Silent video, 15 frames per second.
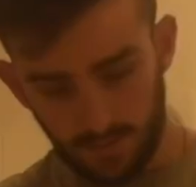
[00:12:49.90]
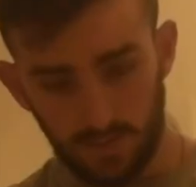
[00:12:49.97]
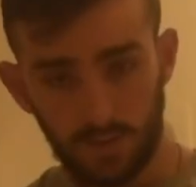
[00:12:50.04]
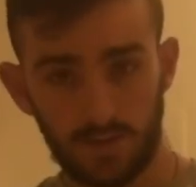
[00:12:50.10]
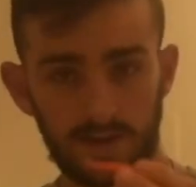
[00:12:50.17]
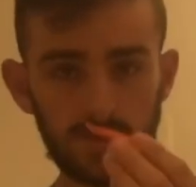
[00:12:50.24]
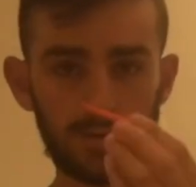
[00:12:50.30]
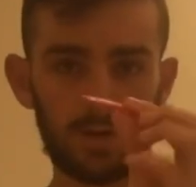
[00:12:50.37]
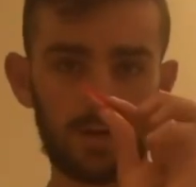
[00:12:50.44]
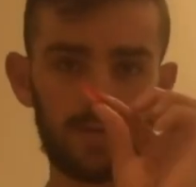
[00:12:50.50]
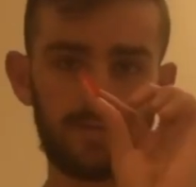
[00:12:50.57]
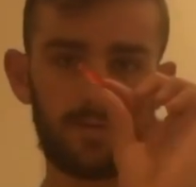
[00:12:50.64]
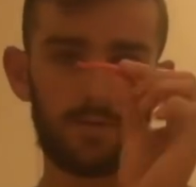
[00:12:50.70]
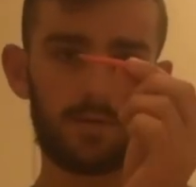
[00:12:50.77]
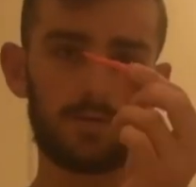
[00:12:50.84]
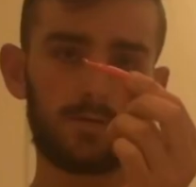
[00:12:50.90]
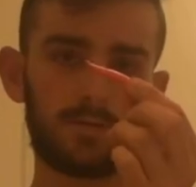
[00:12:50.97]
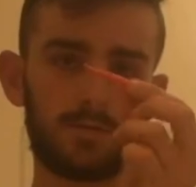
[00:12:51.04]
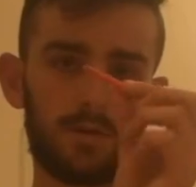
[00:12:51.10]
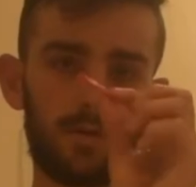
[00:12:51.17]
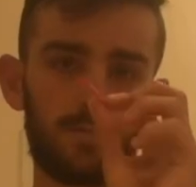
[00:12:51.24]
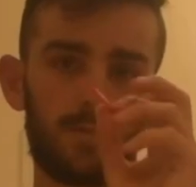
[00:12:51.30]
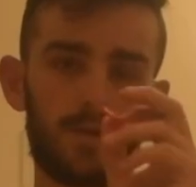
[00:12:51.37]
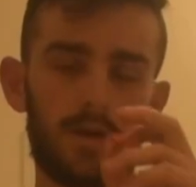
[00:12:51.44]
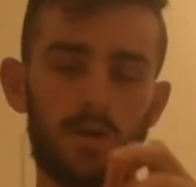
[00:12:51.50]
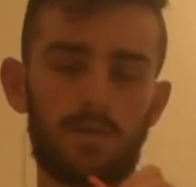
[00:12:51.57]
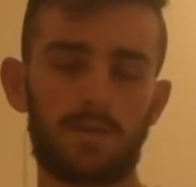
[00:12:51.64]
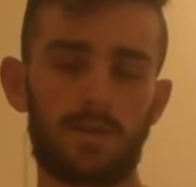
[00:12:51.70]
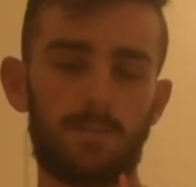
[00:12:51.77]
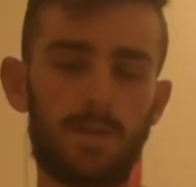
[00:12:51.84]
that's what you're looking for, right?
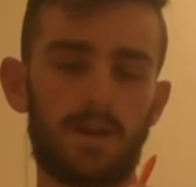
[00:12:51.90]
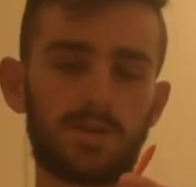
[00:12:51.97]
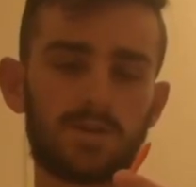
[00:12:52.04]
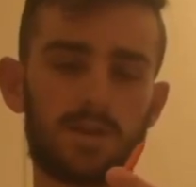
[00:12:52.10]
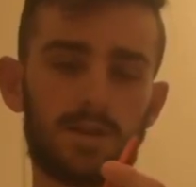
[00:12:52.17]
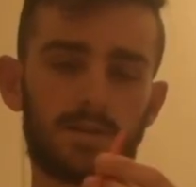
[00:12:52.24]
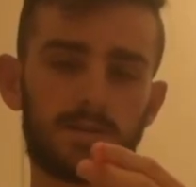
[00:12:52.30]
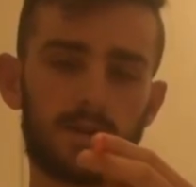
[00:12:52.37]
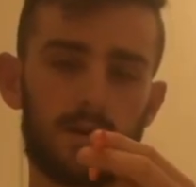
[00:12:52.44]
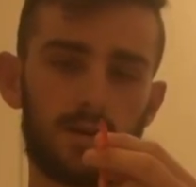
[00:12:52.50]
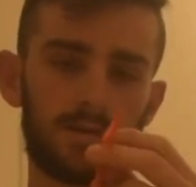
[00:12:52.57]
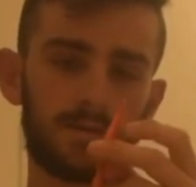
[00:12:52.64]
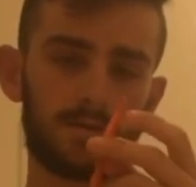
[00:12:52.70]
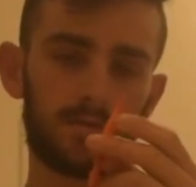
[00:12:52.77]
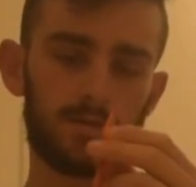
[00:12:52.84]
Thin matchstick size.